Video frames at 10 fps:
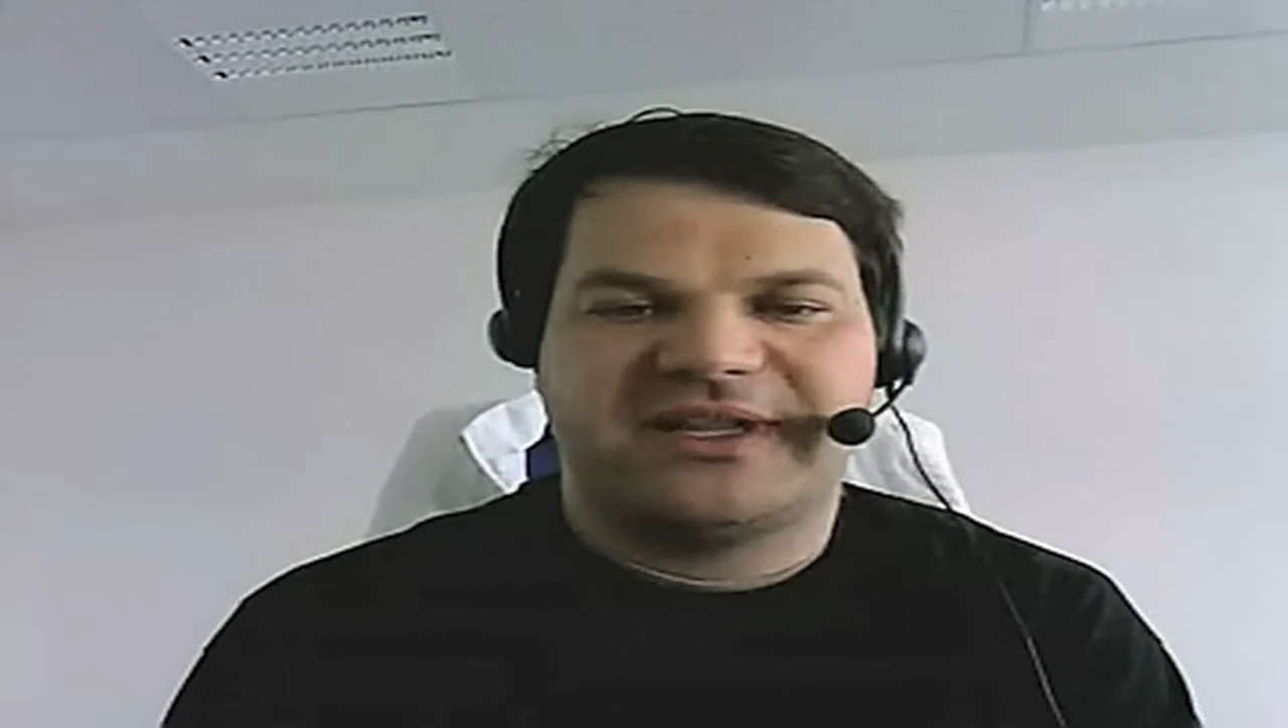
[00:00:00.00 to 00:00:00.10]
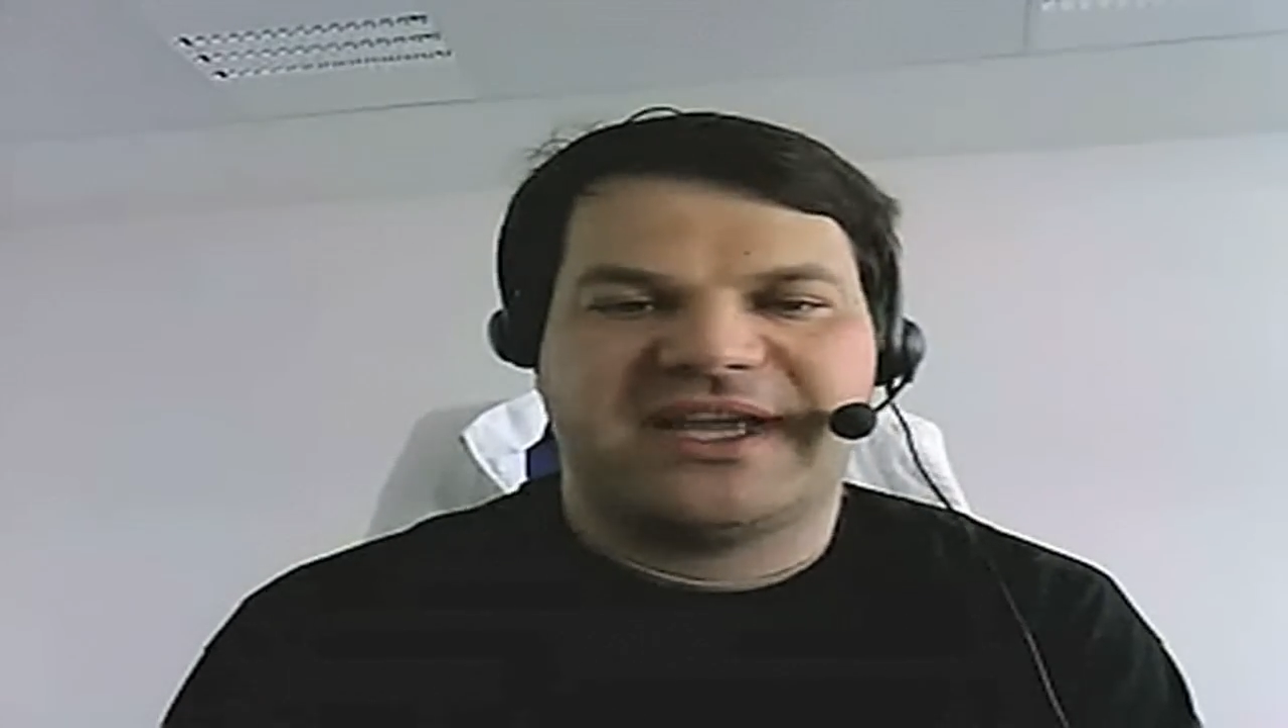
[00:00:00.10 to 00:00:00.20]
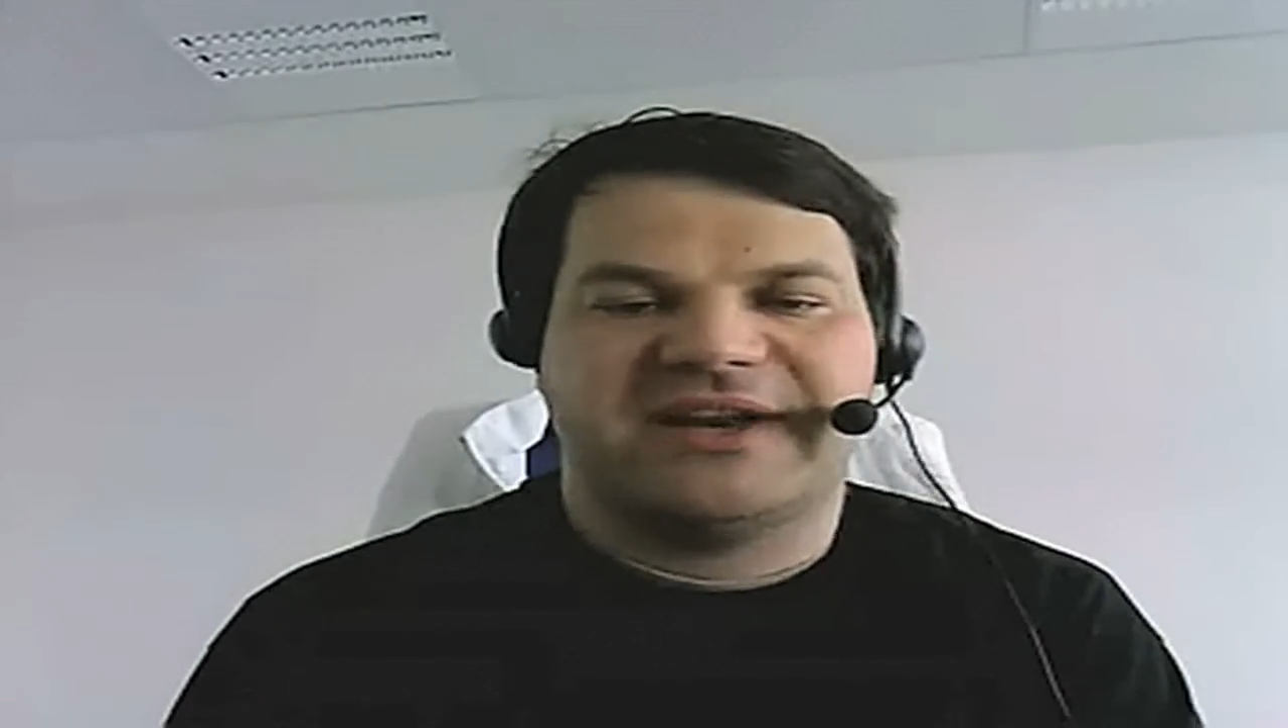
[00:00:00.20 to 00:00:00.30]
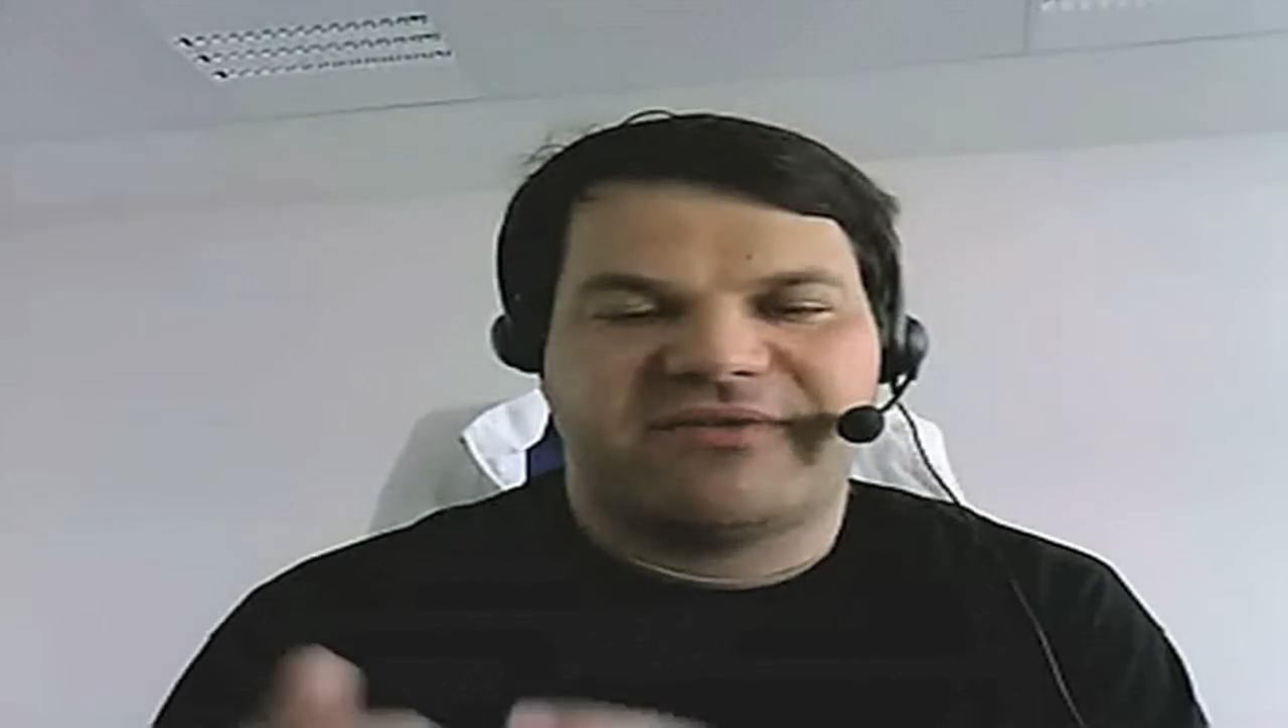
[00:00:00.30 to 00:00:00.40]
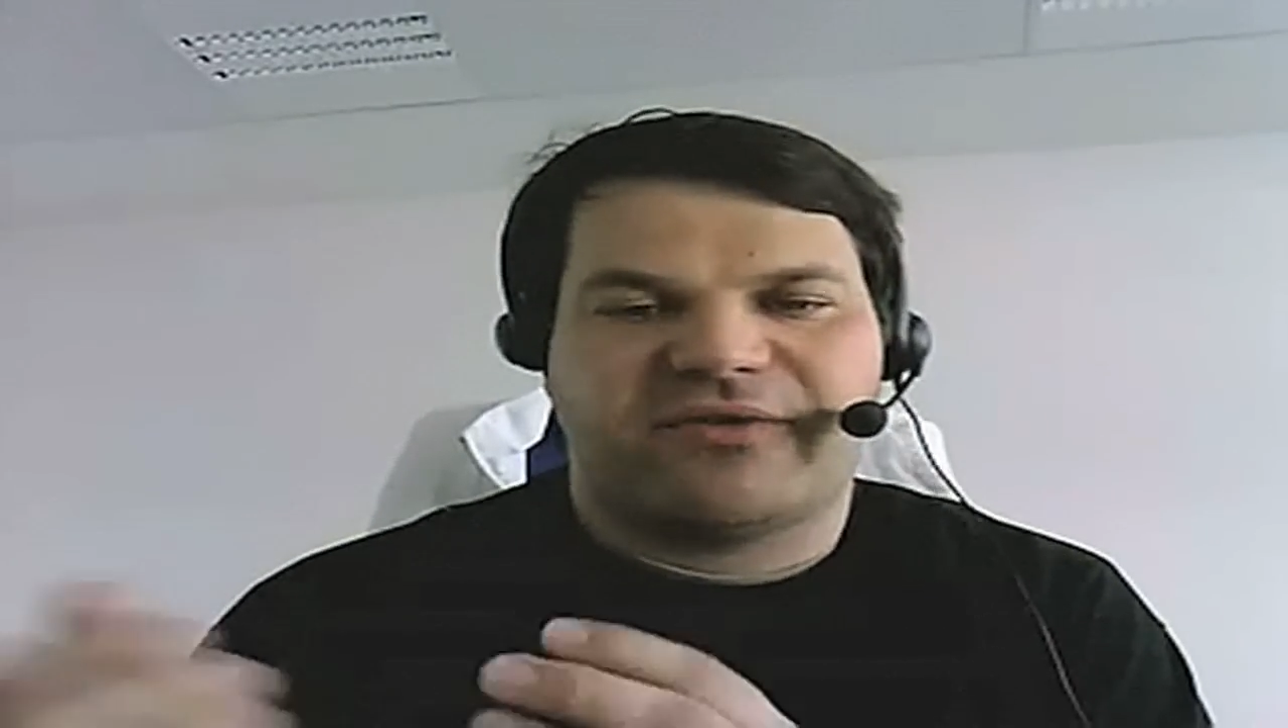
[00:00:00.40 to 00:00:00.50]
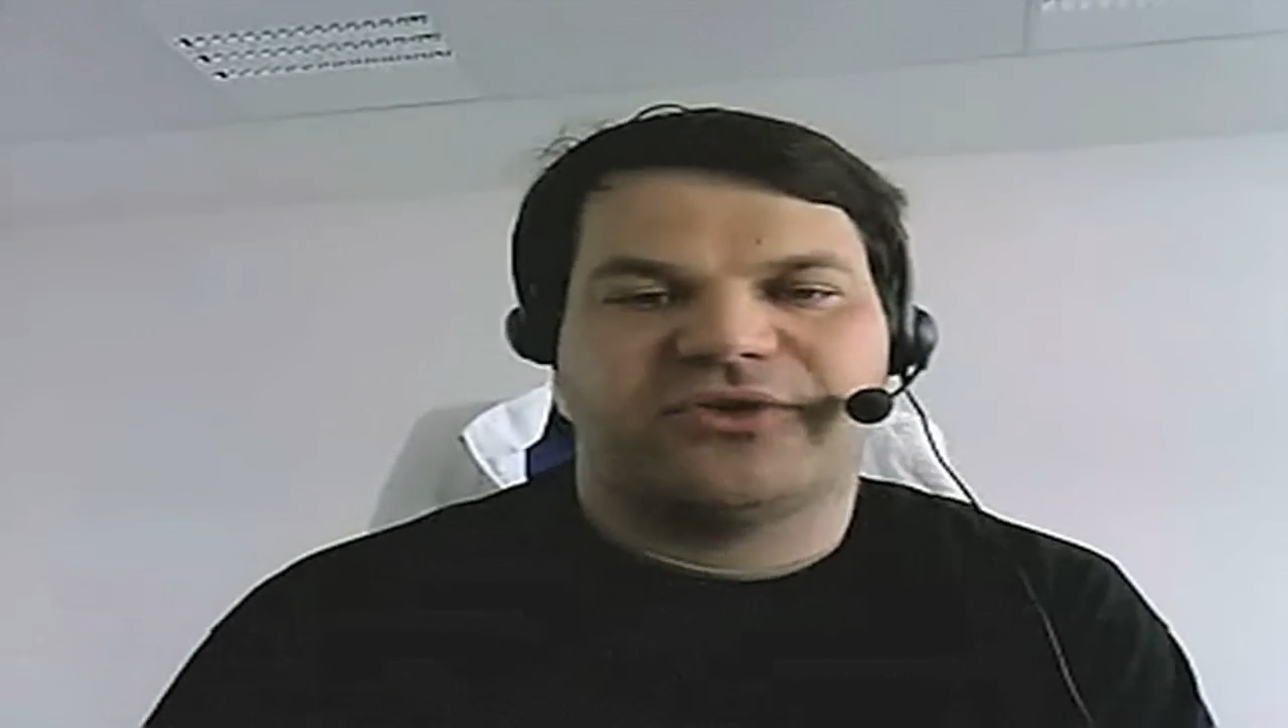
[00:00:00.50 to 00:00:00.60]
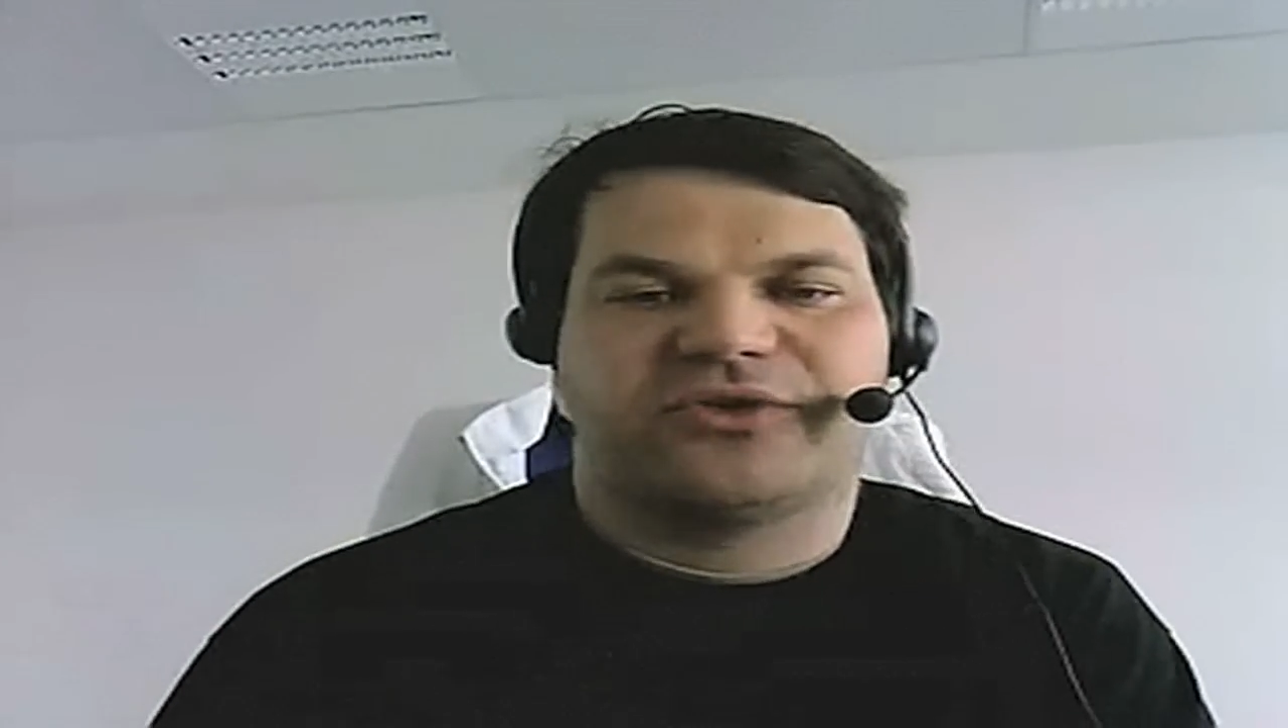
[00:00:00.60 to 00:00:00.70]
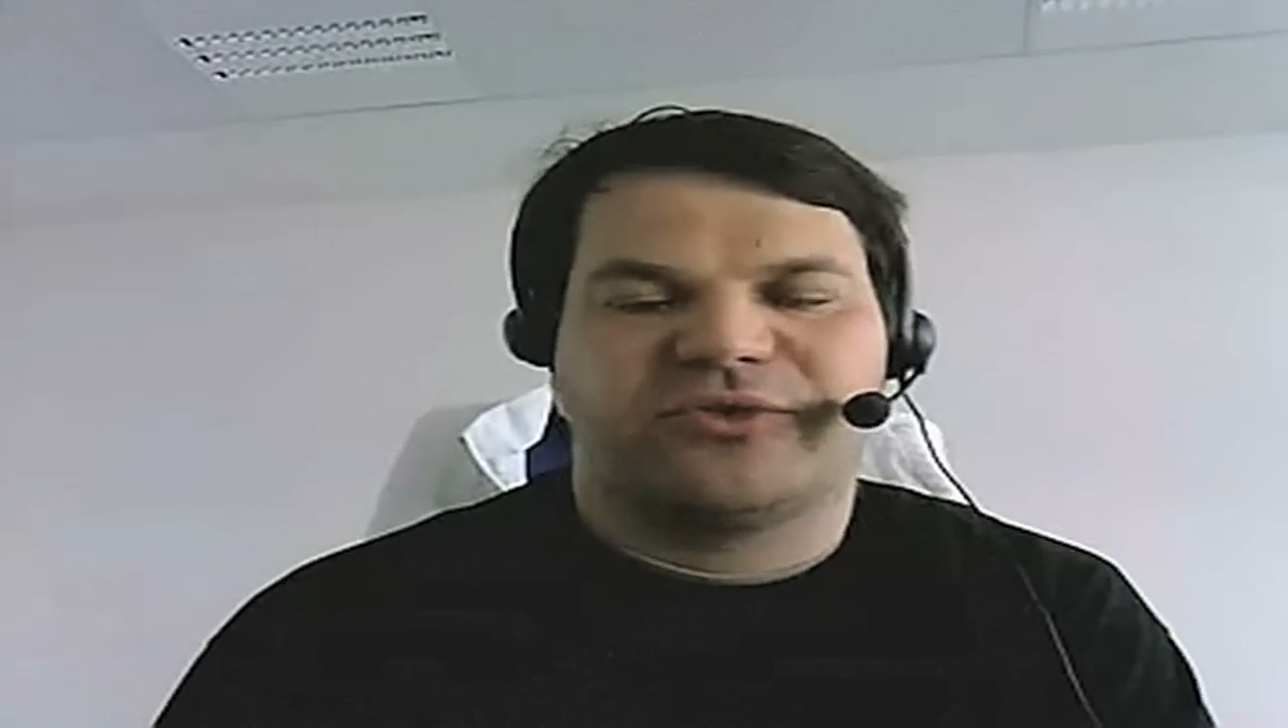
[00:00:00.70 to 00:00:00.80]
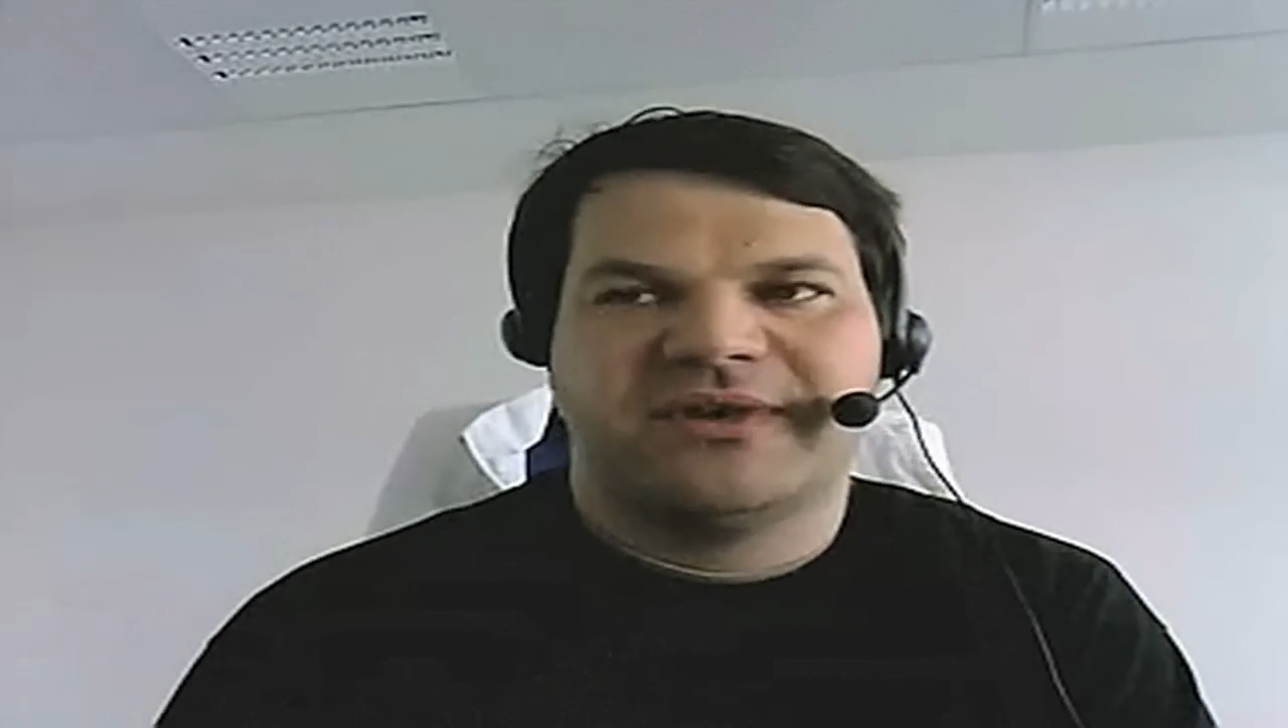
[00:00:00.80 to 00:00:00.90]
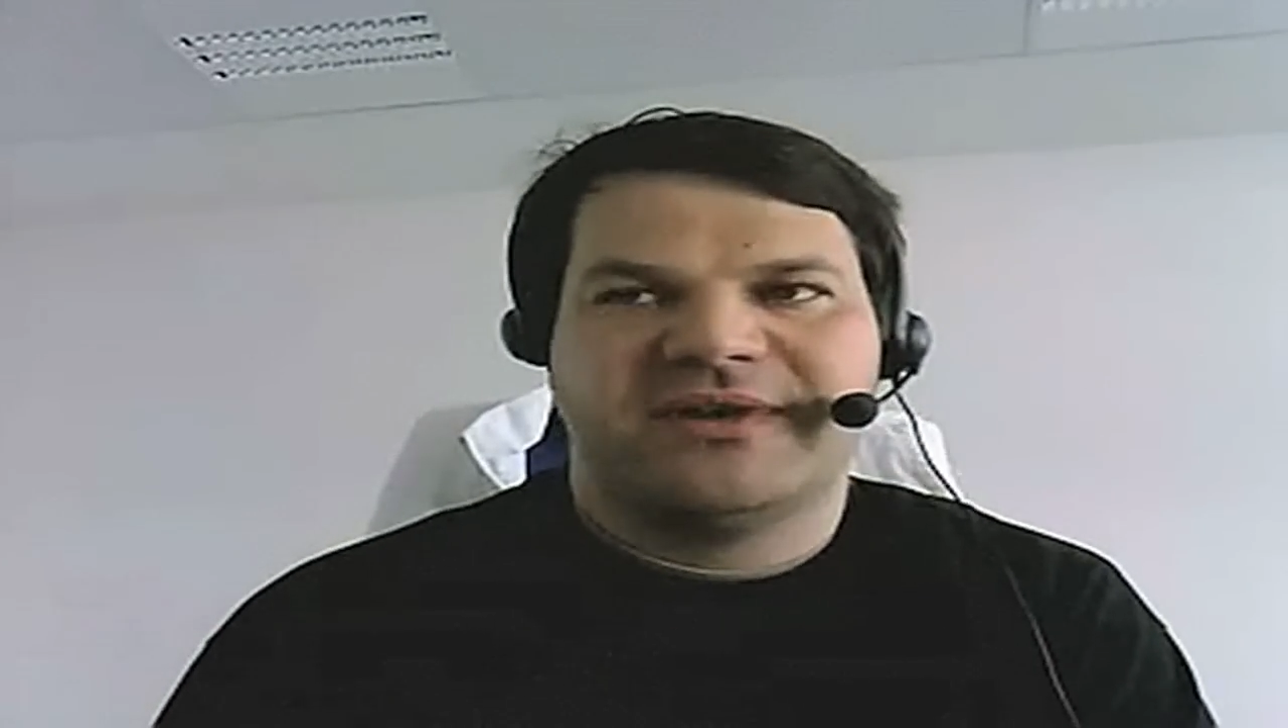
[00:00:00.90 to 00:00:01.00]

and we want to